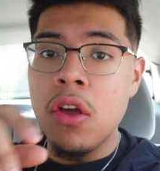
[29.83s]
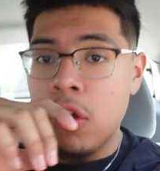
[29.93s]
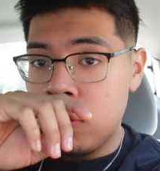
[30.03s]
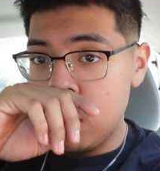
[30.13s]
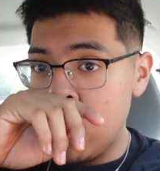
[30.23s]

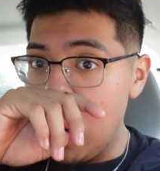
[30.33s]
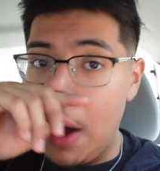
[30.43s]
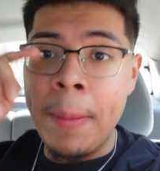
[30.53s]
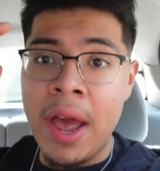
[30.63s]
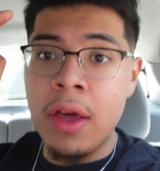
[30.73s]
So I'm
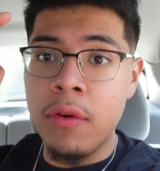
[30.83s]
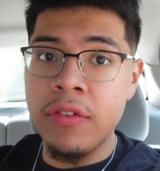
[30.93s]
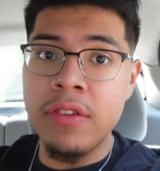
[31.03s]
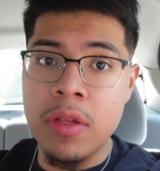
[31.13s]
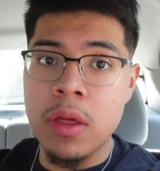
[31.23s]
gonna head over
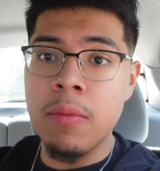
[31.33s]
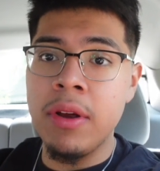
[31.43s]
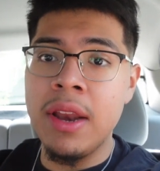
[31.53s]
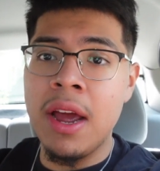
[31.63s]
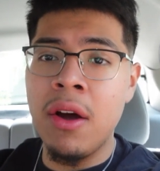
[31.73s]
to the gym
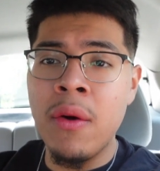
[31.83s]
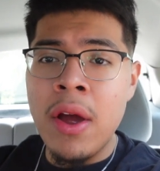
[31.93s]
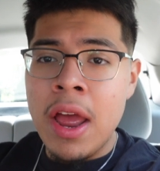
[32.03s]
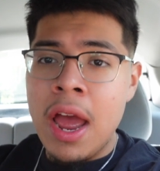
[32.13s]
right now.